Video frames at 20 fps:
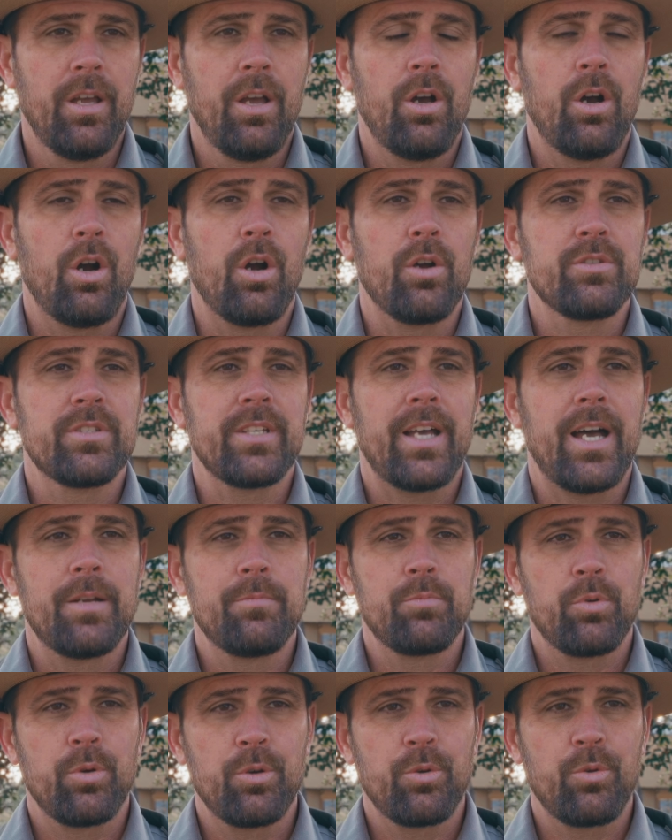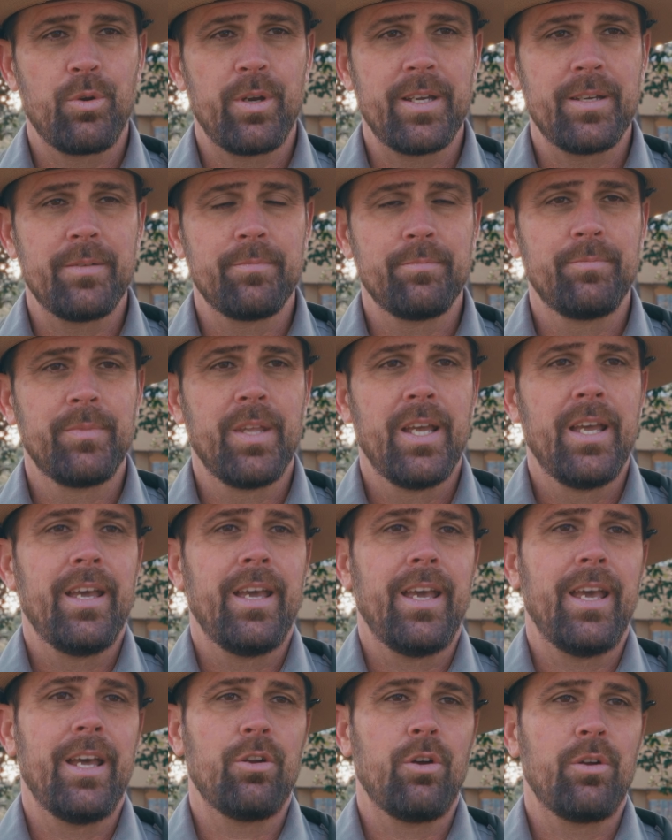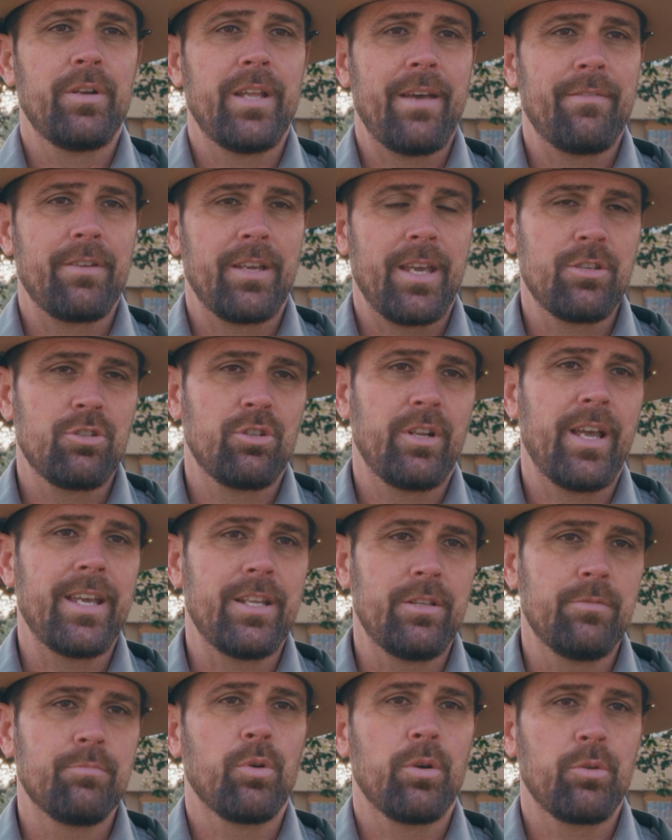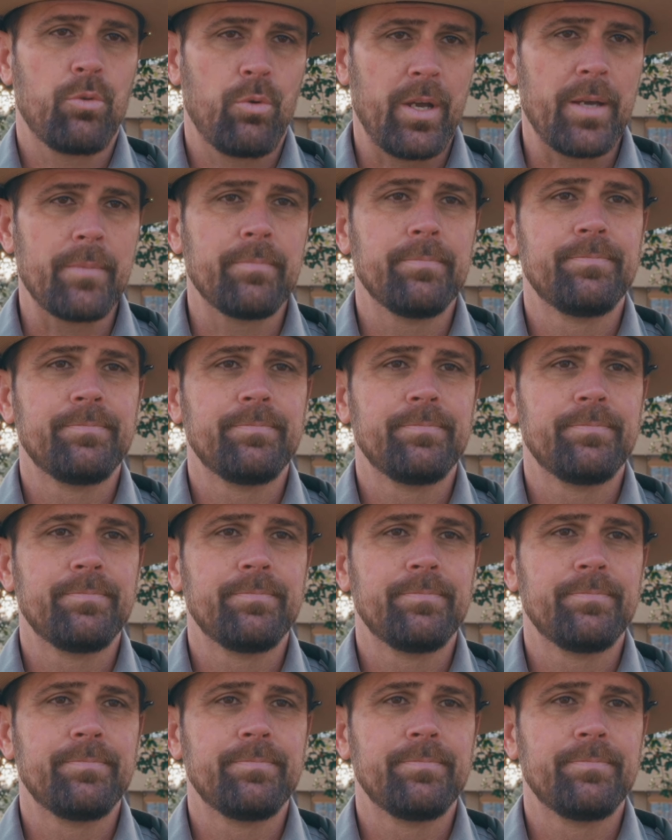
our sign program, and our navigation aid program.